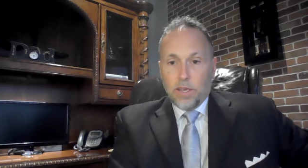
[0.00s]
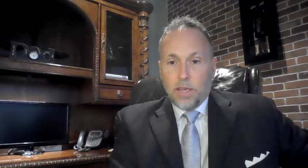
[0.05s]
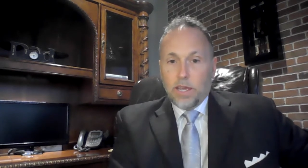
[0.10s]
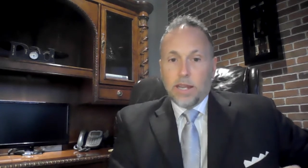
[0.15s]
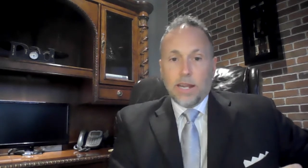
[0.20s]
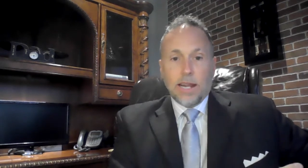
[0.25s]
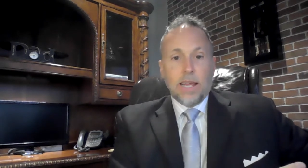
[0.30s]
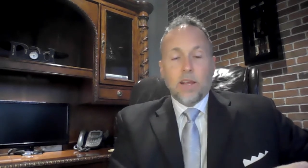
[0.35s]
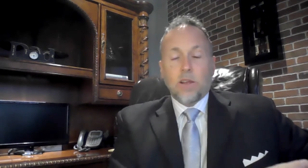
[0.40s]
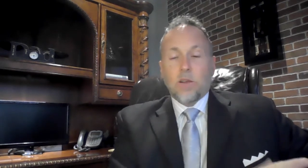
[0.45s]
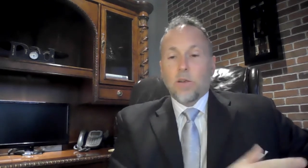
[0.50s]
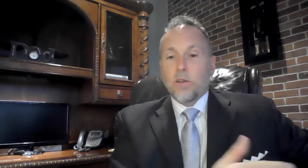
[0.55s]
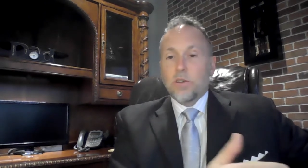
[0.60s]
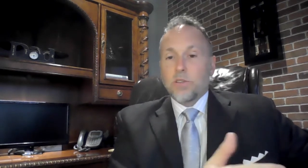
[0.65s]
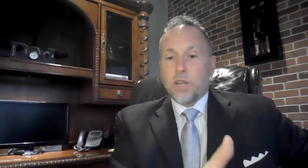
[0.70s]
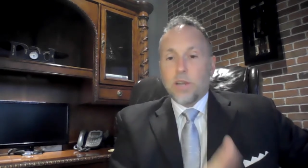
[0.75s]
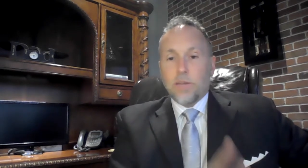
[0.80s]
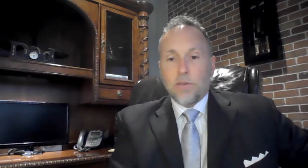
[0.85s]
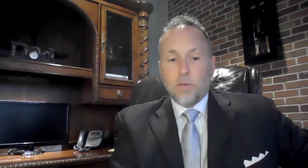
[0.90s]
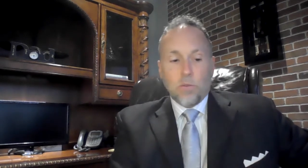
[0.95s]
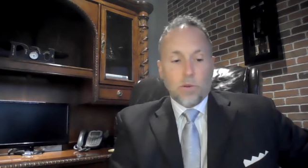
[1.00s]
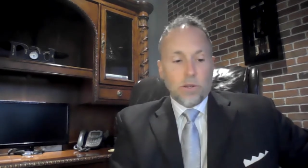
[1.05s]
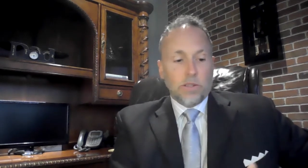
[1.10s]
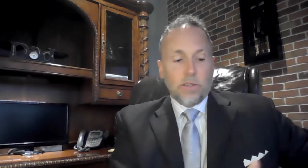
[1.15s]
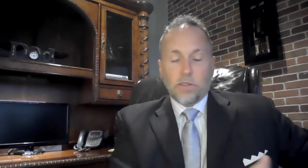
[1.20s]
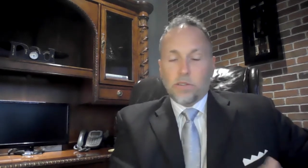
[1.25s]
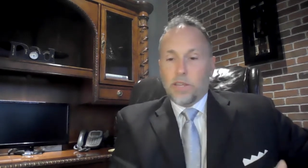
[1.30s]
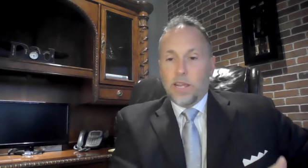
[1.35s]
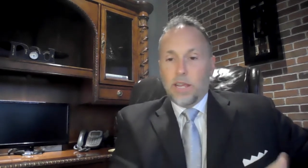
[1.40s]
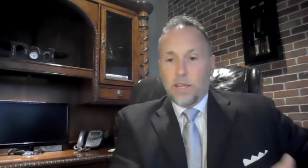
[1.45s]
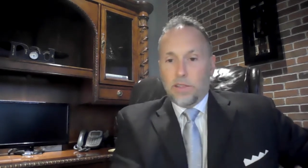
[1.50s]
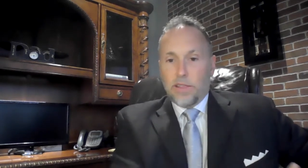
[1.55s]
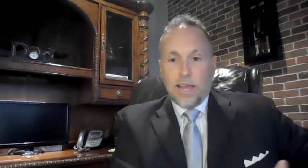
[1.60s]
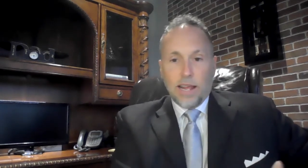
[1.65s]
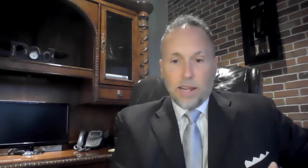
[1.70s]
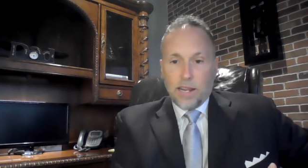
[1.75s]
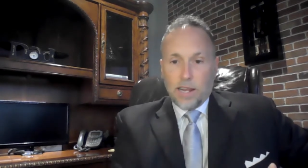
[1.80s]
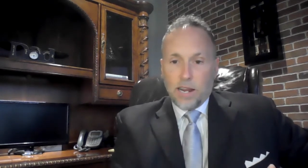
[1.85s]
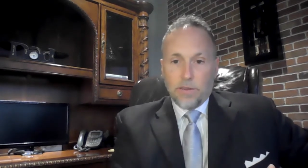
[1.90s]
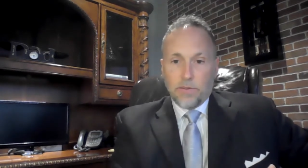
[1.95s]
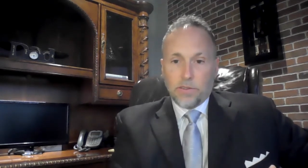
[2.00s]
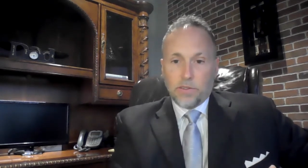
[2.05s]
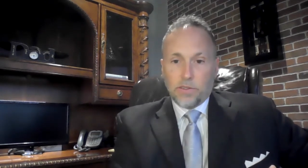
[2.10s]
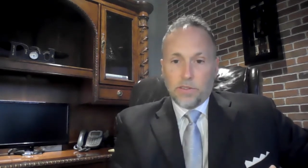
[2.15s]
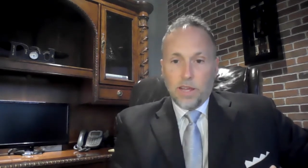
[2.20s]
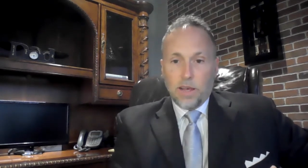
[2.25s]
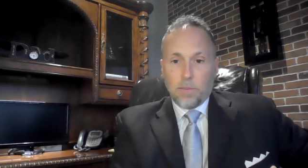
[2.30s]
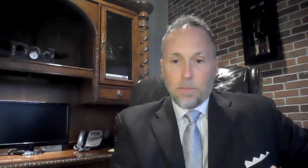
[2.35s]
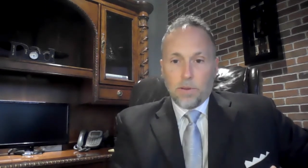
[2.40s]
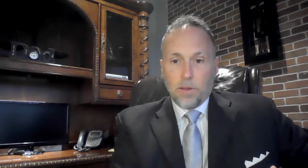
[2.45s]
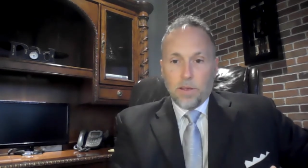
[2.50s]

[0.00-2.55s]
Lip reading: And I encourage everyone to take that kind of a step.